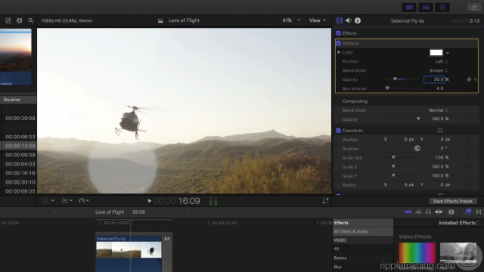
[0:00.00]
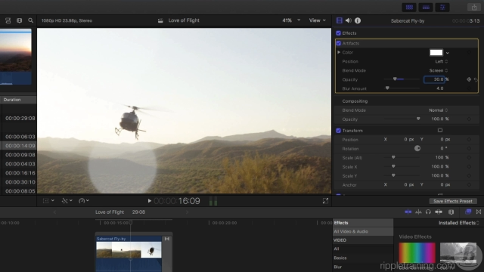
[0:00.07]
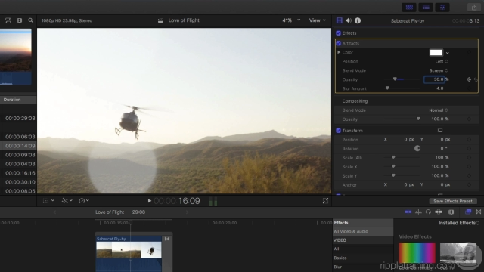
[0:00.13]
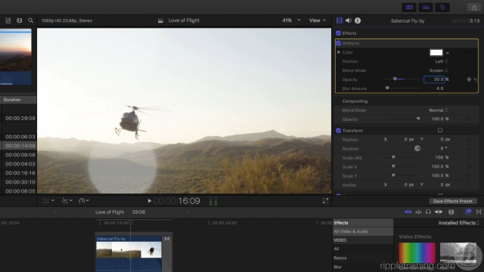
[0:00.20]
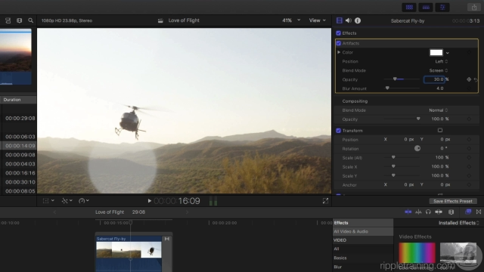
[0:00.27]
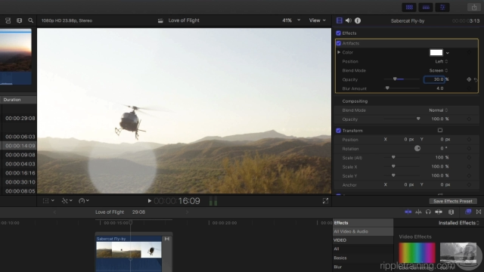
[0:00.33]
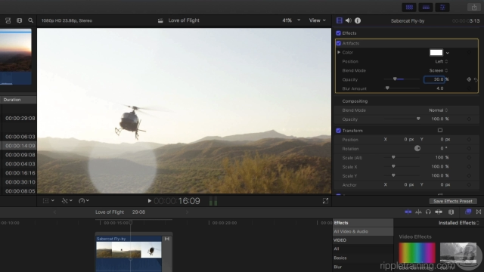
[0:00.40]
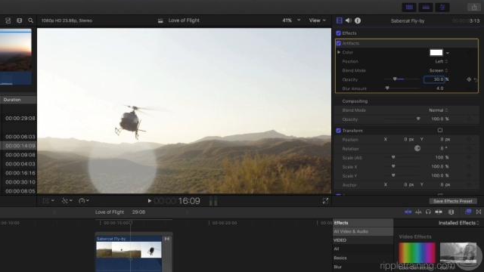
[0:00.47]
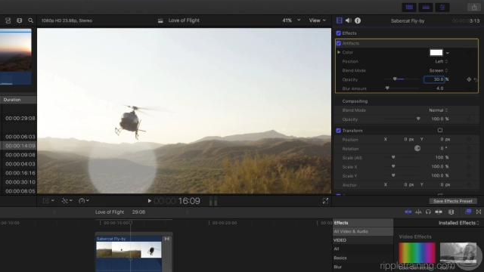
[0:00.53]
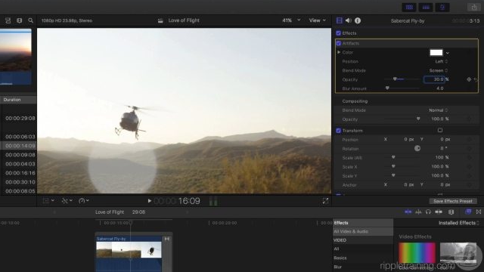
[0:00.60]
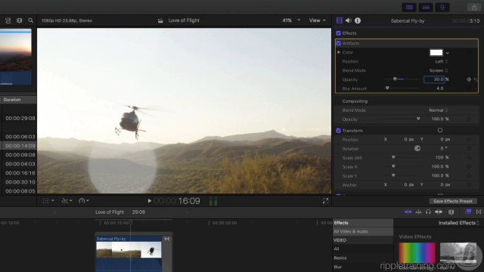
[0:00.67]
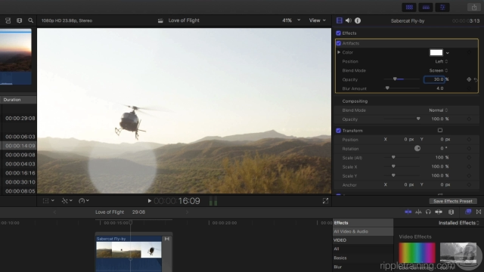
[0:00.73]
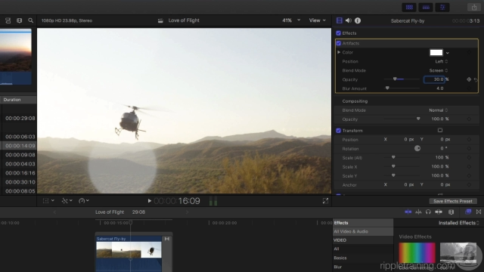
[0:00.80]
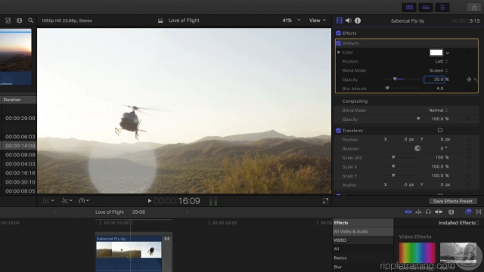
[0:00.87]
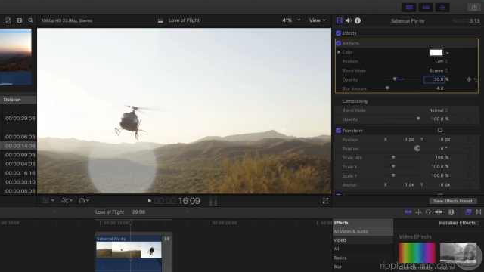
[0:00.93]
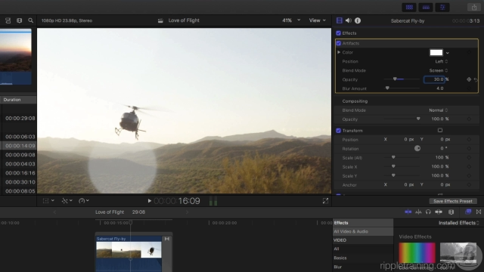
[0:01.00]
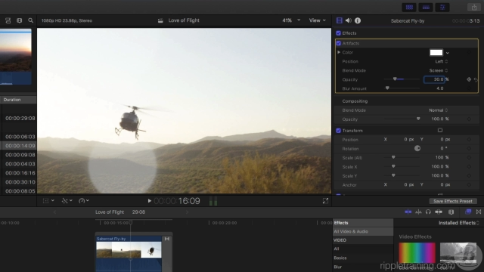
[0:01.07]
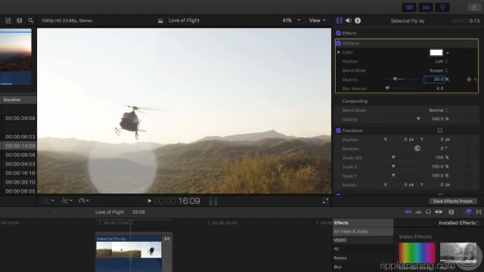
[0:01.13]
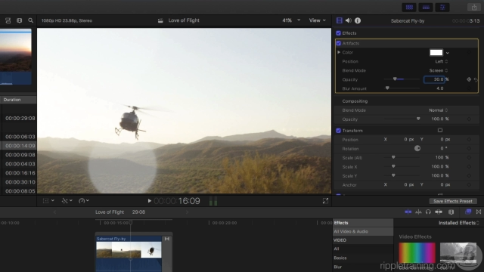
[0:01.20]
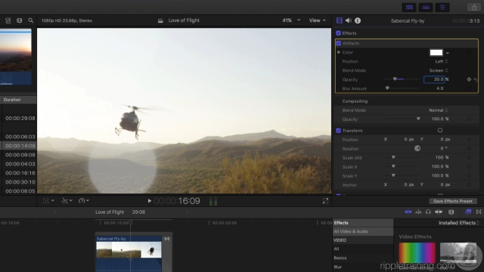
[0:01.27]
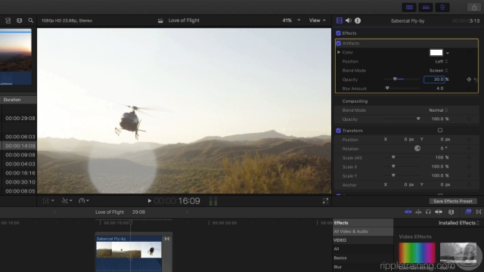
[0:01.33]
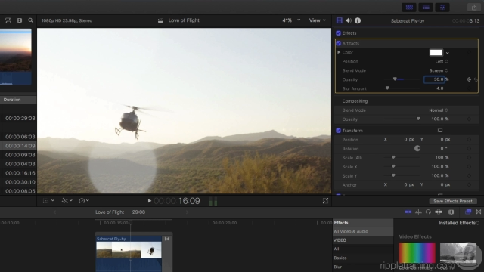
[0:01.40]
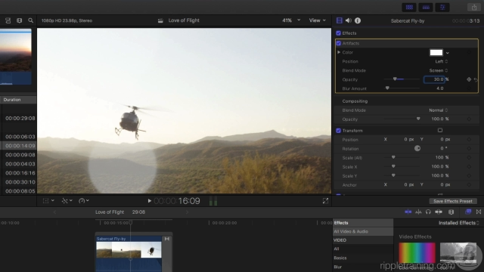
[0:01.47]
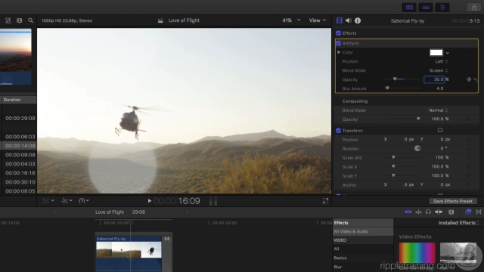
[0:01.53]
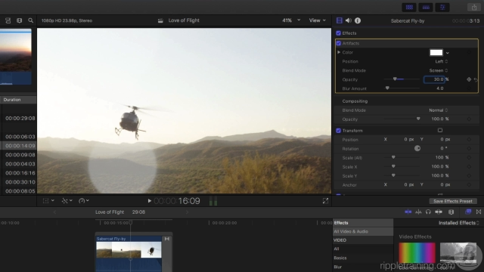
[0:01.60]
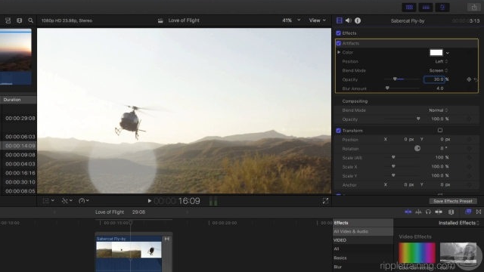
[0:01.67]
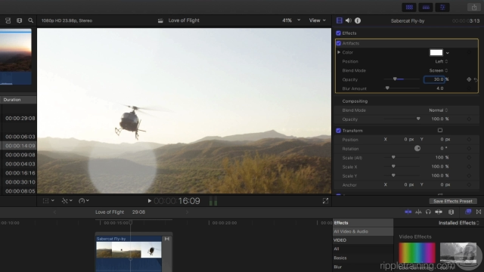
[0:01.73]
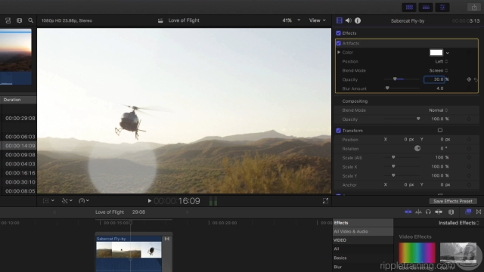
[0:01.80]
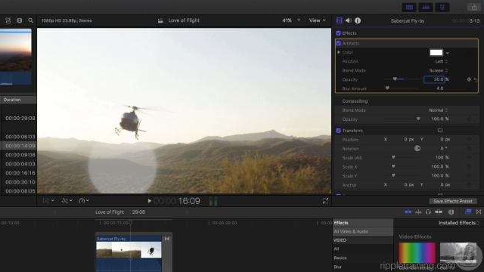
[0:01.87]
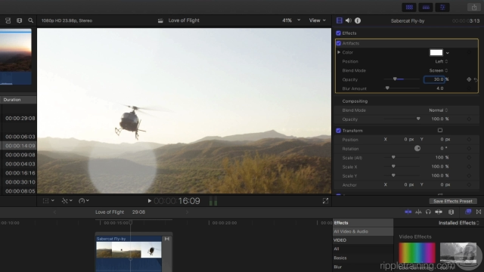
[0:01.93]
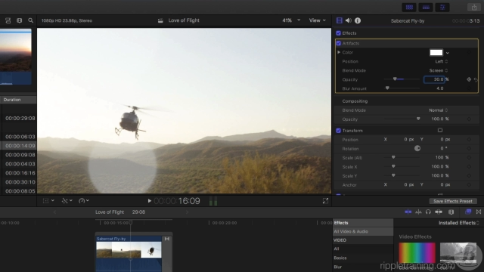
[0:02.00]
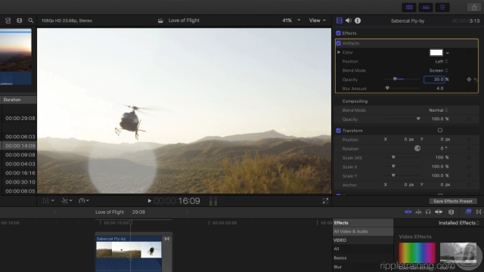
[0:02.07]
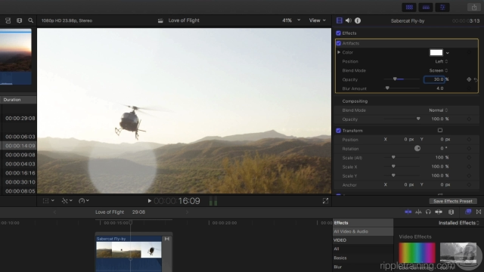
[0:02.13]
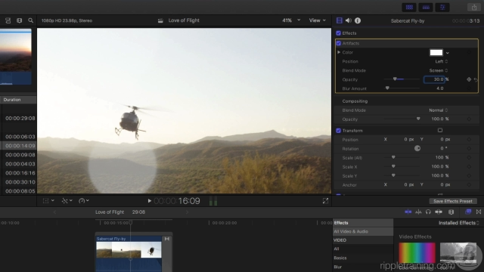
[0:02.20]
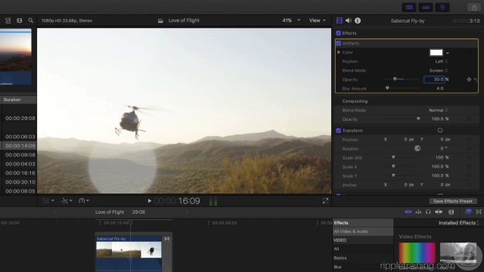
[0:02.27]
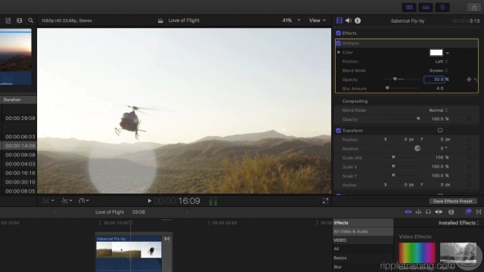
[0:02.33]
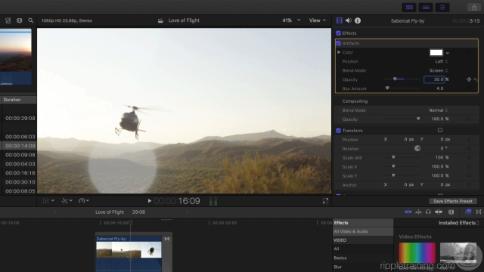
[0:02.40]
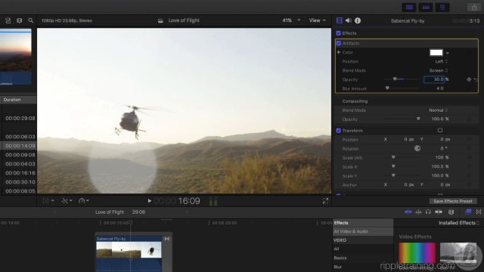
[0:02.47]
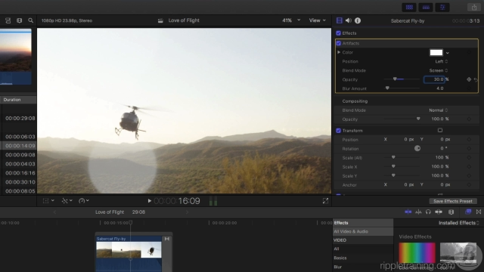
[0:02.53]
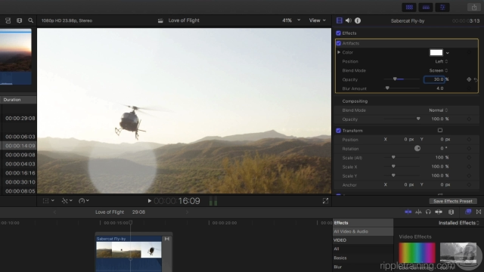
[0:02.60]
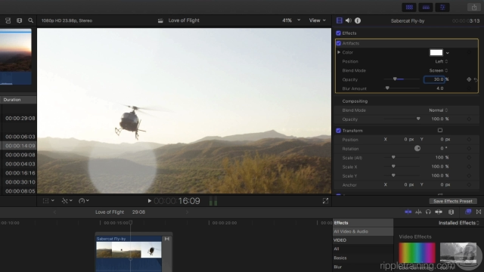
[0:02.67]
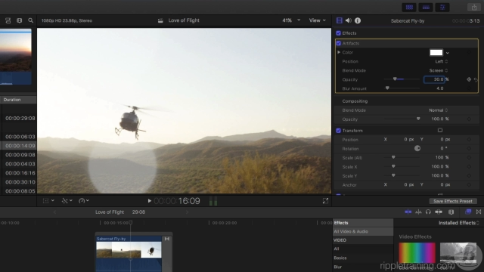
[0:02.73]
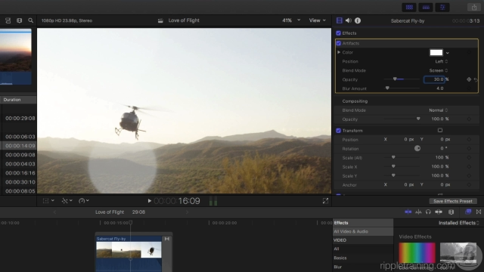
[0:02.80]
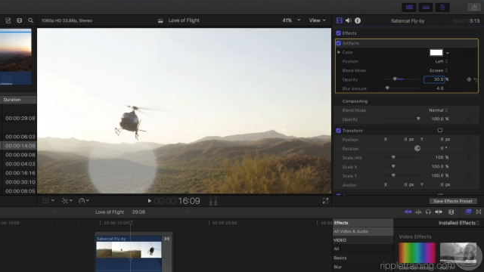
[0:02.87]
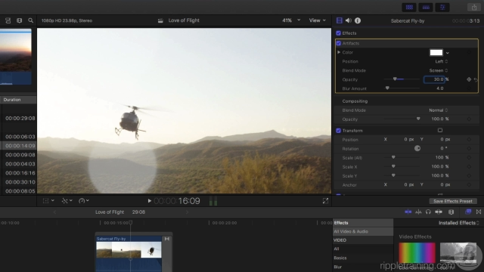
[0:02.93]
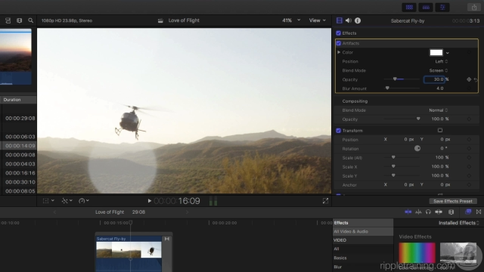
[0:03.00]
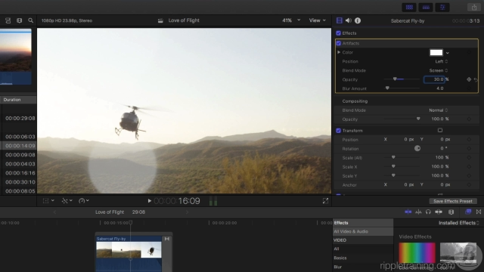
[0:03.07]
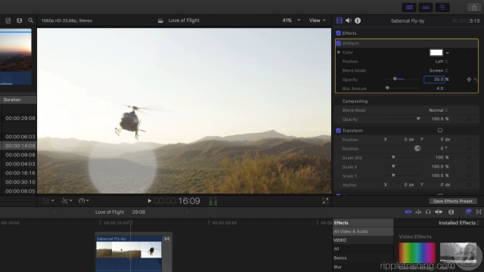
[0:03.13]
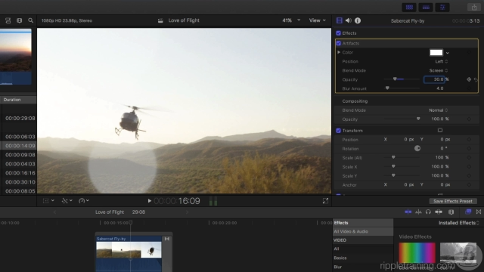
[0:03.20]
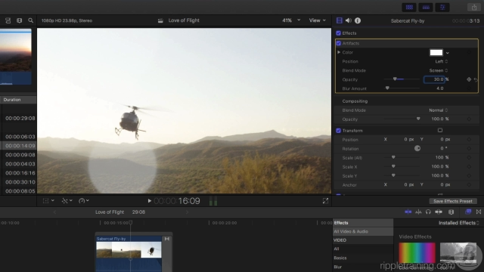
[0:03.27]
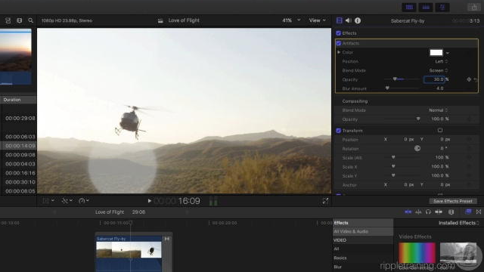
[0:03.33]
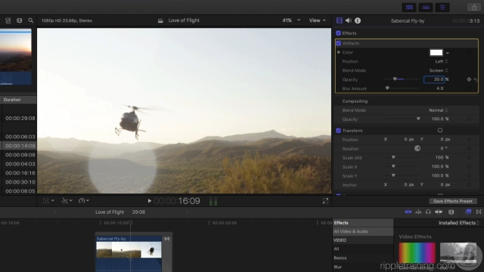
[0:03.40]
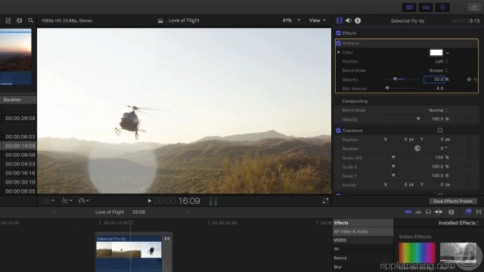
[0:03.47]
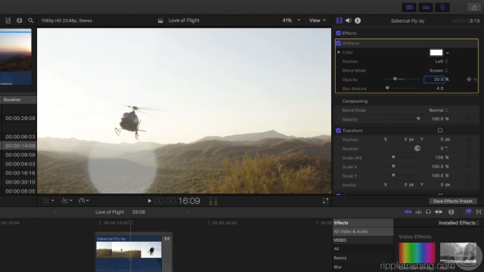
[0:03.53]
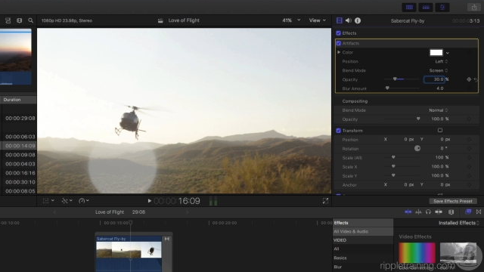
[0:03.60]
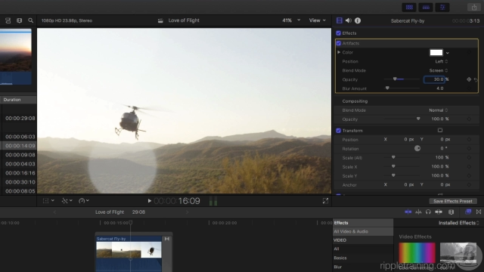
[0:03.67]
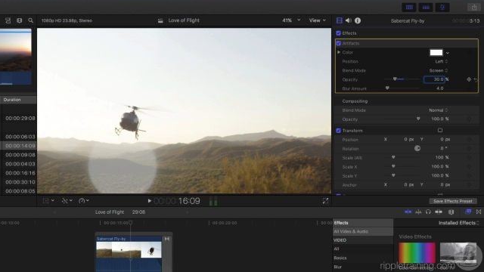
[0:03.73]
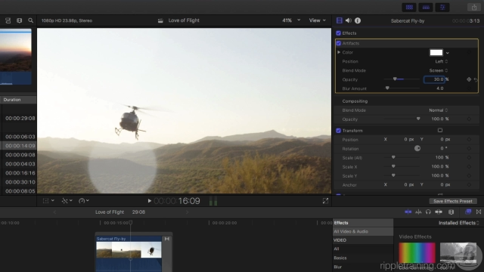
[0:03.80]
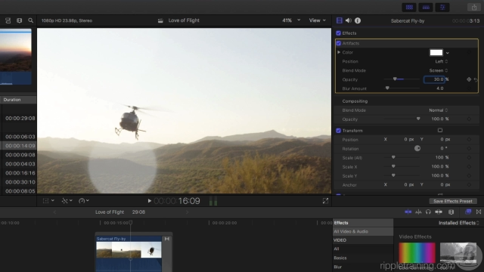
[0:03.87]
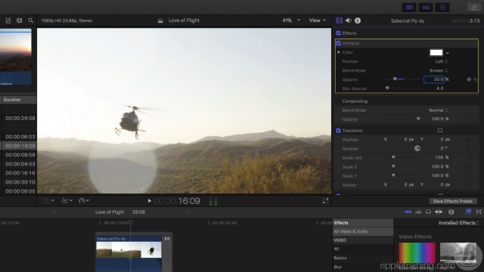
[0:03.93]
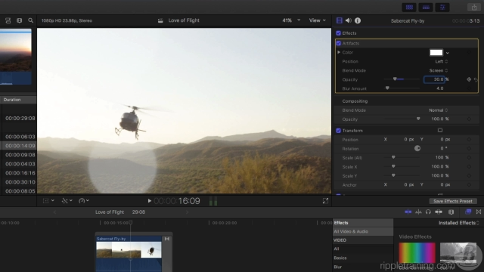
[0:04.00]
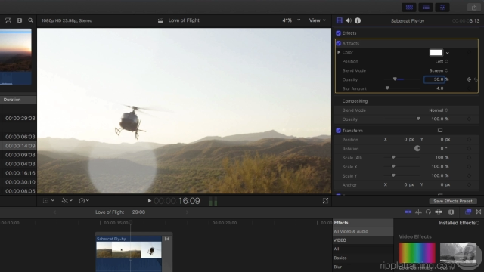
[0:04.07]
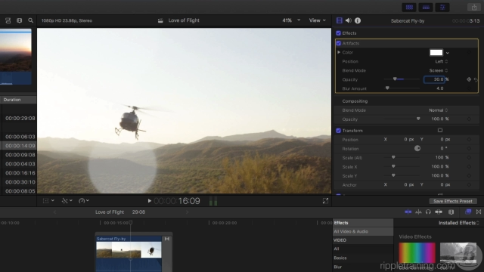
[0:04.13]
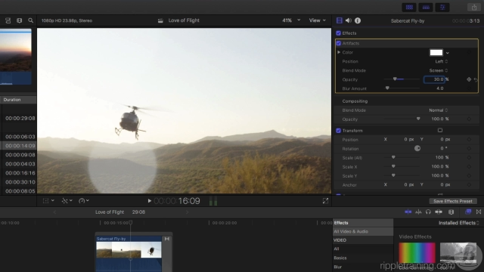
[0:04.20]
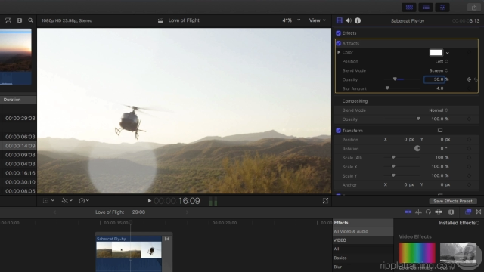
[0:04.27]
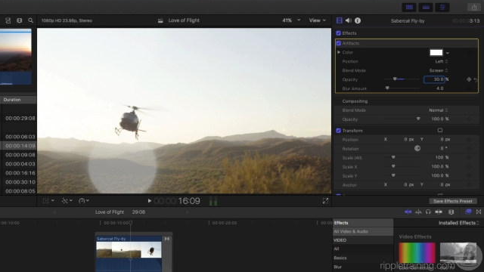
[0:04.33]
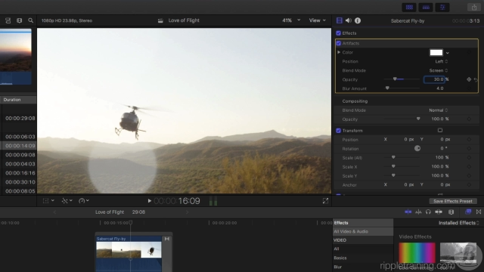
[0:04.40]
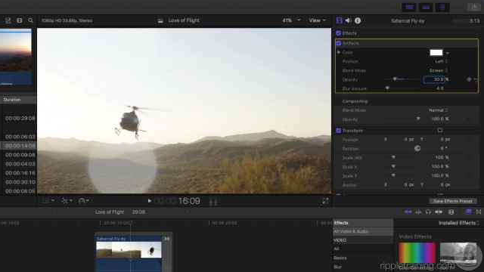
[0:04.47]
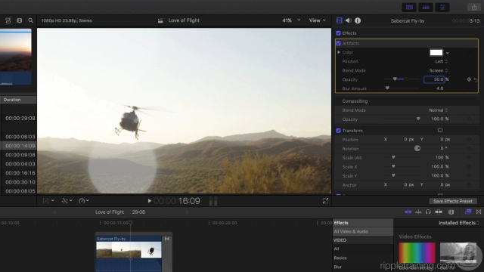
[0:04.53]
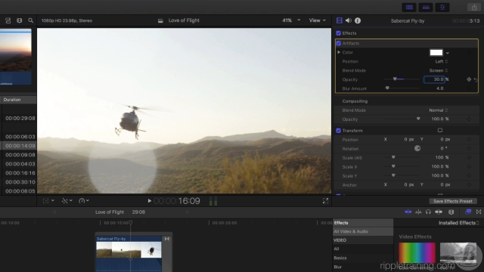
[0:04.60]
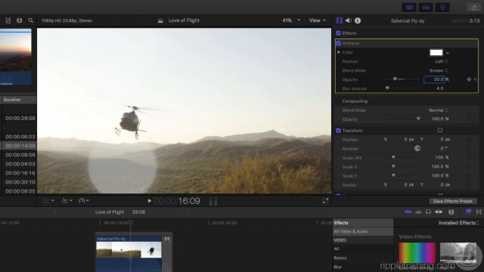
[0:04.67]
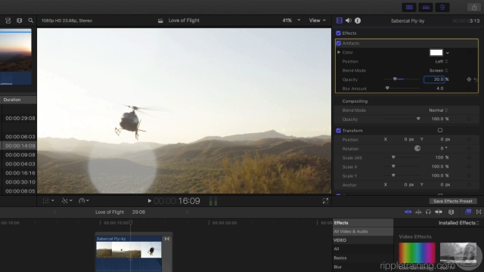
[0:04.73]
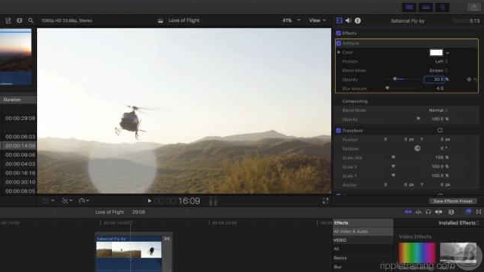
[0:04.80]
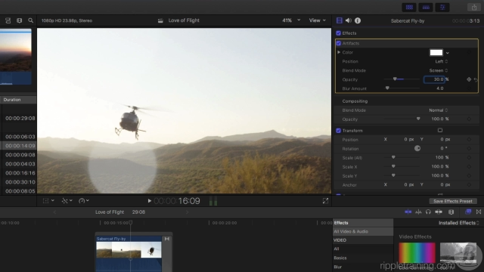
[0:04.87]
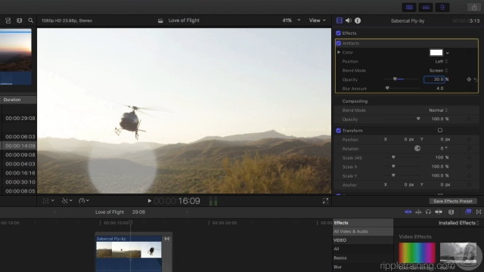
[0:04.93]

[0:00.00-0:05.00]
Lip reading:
Nobody's mouth can be seen.